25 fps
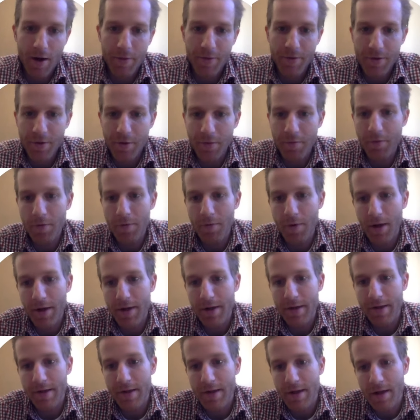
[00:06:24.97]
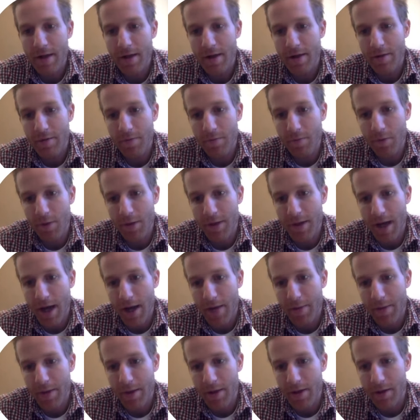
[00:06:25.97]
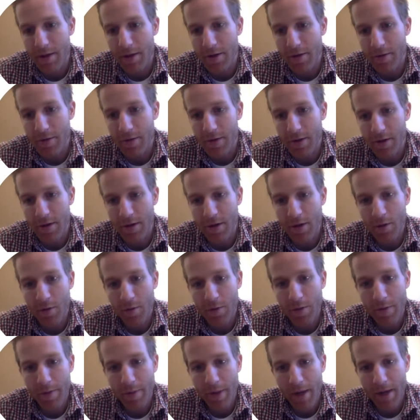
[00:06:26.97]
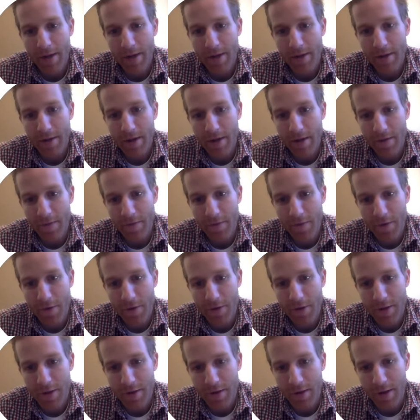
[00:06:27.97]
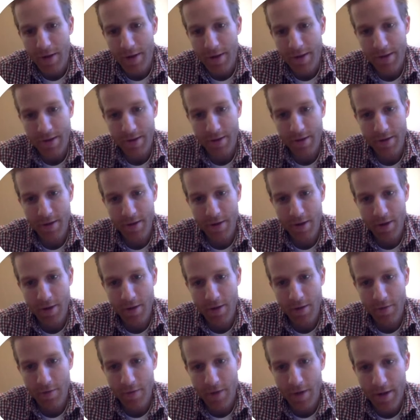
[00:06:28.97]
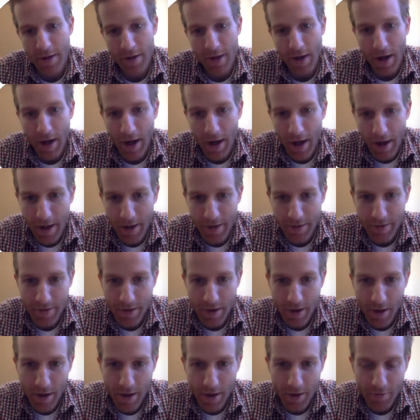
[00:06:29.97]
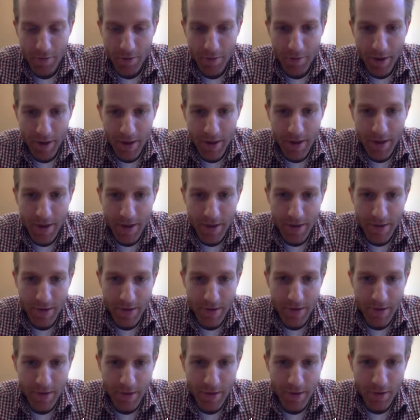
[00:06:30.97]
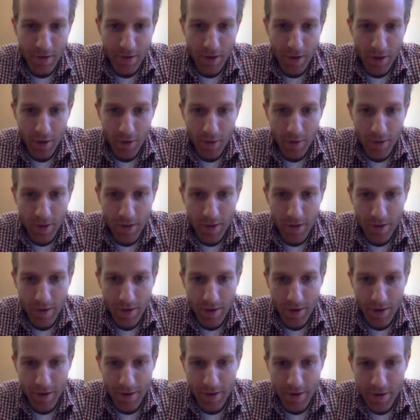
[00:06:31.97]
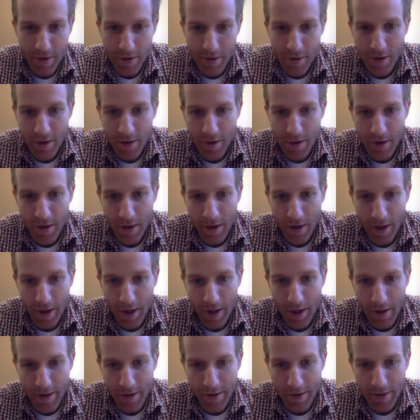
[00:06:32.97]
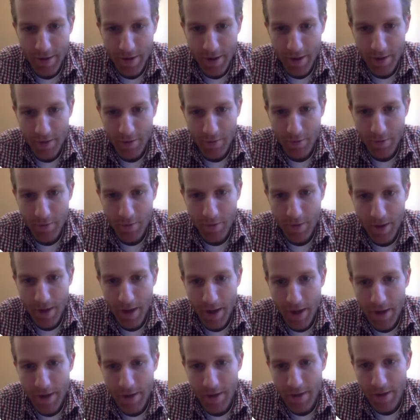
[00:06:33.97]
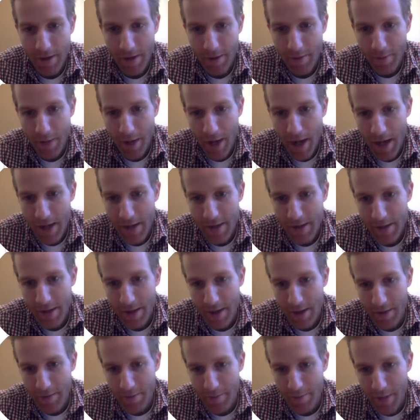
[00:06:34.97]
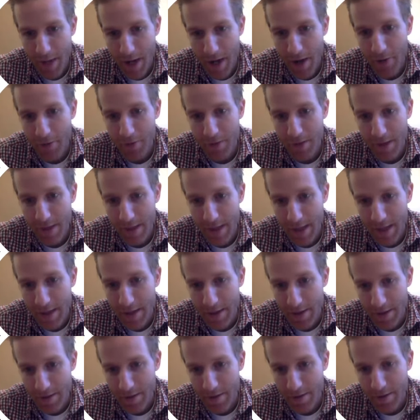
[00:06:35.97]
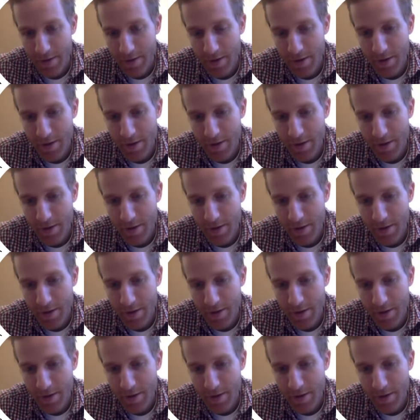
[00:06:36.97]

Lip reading: So if we wanted to see what's happening here, really, we appended that first list, right? And we appended that as a single element on here. And we went ahead and passed that bound data